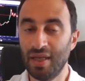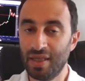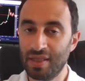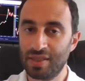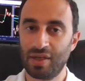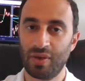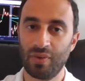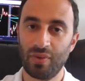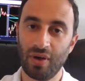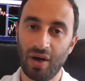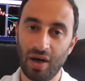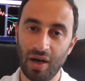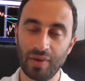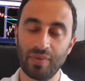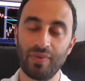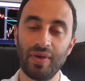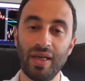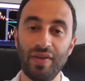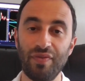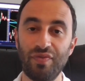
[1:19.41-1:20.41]
So I
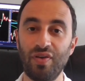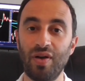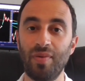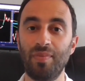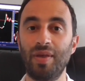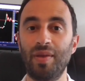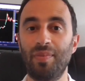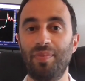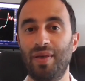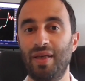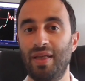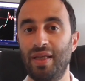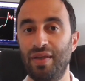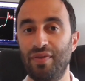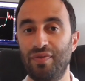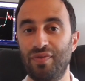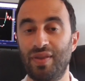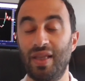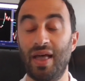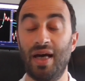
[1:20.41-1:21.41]
really firmly
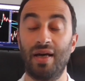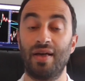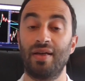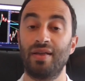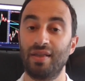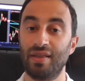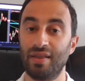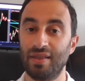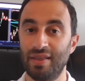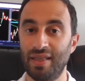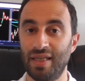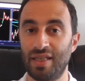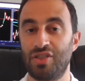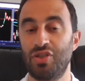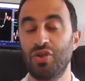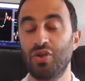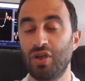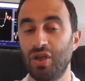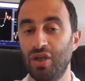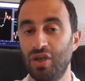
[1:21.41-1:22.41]
believe that
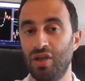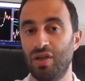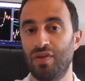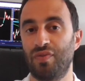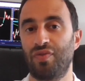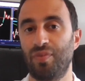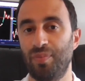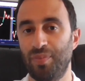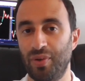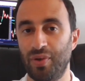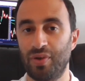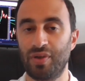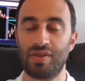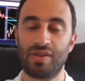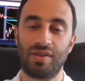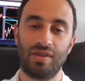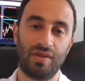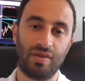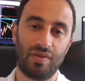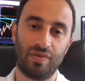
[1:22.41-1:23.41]
yes, you can learn from
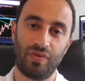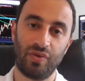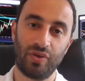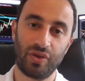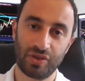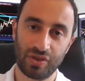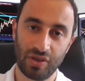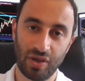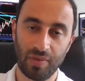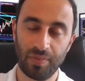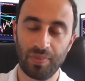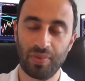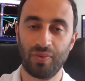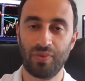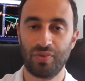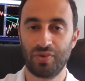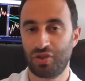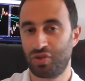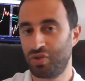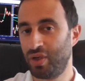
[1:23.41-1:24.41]
books. For
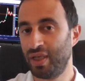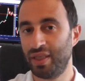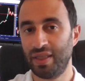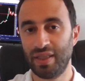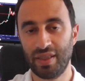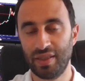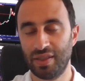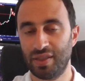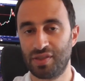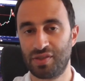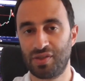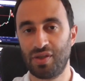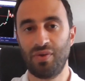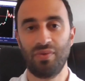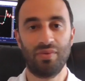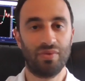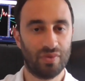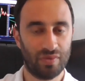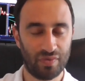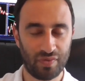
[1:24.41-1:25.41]
example, Trading in the
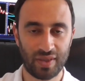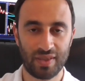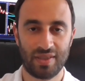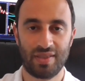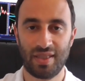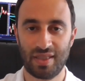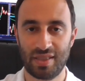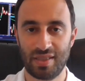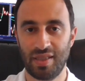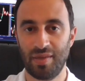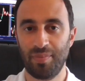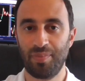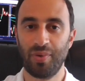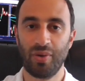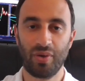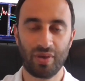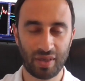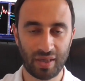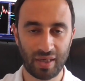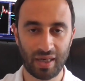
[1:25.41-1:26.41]
Zone, fantastic
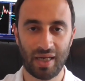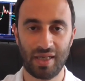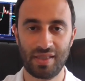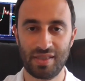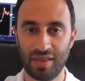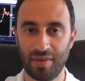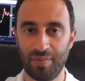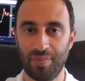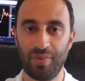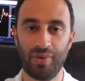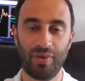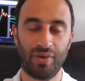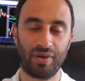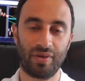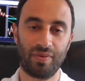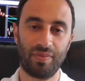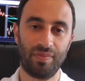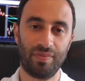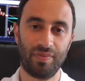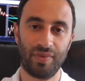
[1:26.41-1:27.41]
book, classic
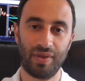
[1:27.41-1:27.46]
book,